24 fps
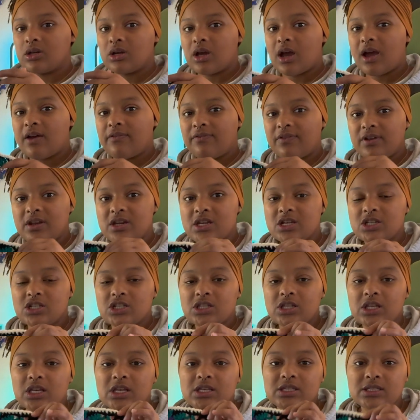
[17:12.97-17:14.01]

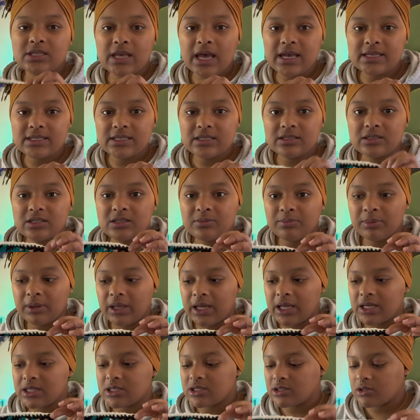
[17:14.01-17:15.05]
the Assassin's
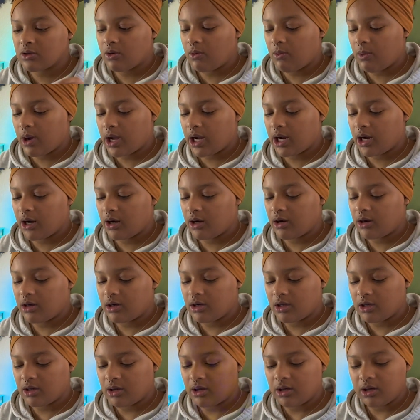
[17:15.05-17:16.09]
Blade square,
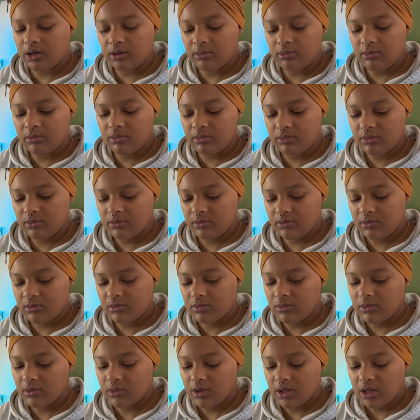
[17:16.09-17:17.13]
and
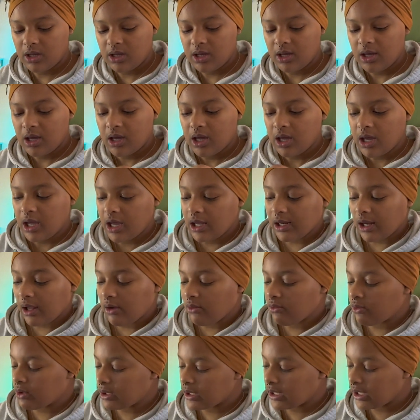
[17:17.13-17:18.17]
I
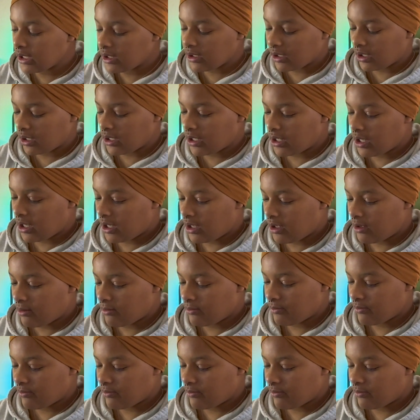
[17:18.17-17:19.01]
really like it,